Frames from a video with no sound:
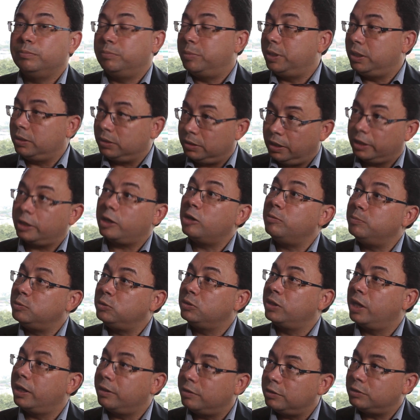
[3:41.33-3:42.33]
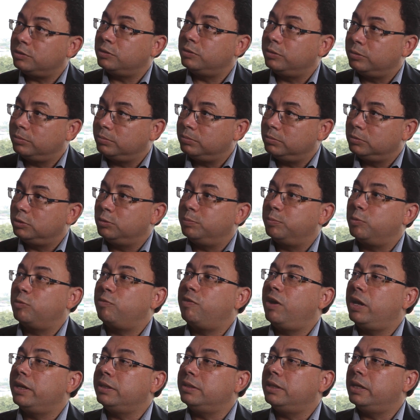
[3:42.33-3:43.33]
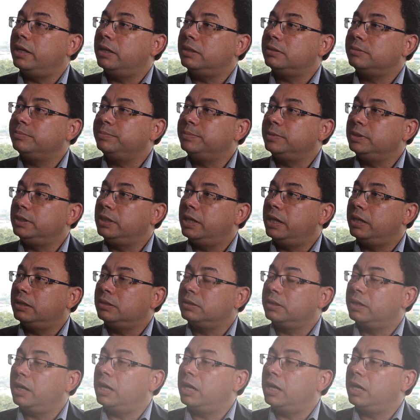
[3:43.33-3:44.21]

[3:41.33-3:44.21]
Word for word: but they come together to, to provide that, that